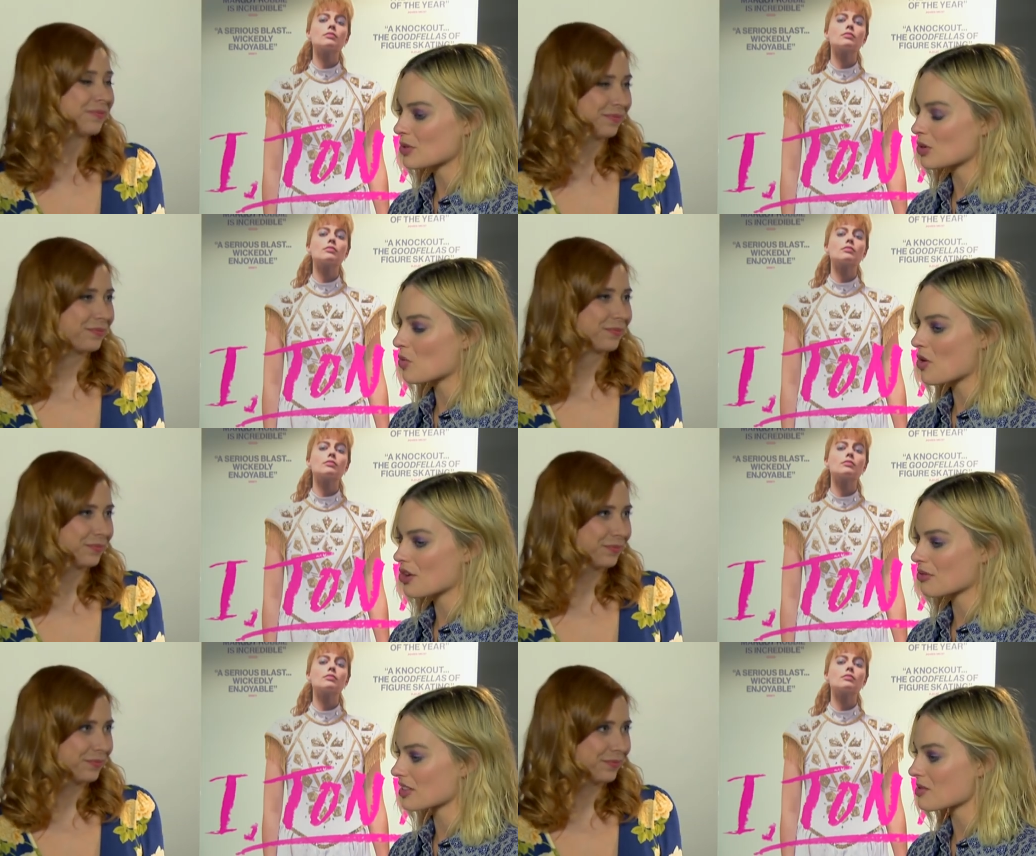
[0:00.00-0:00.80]
Speaker 1: we all
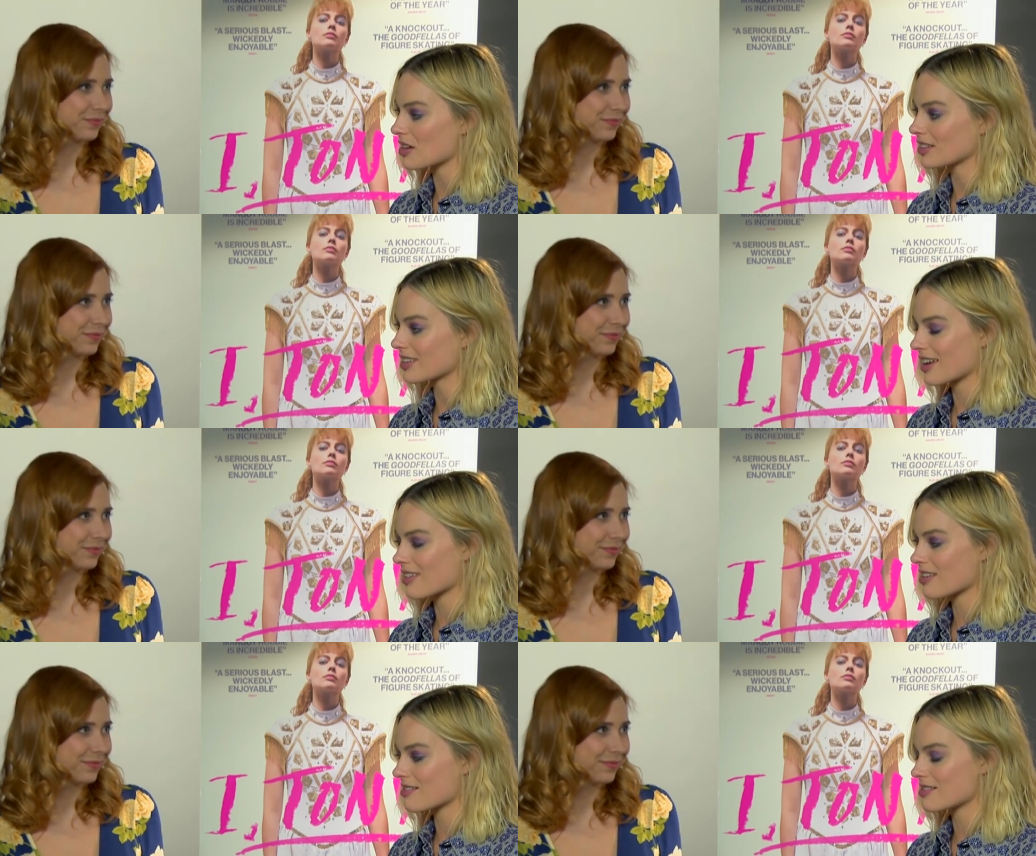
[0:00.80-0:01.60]
work really well
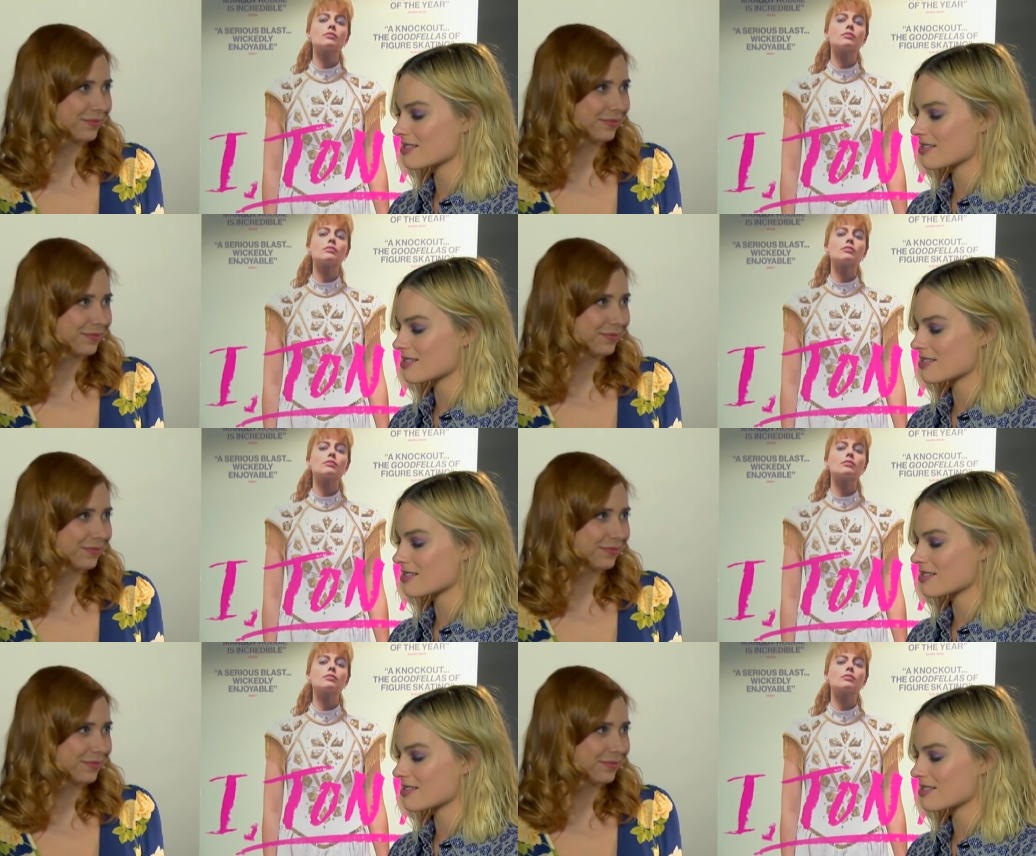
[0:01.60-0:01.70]
together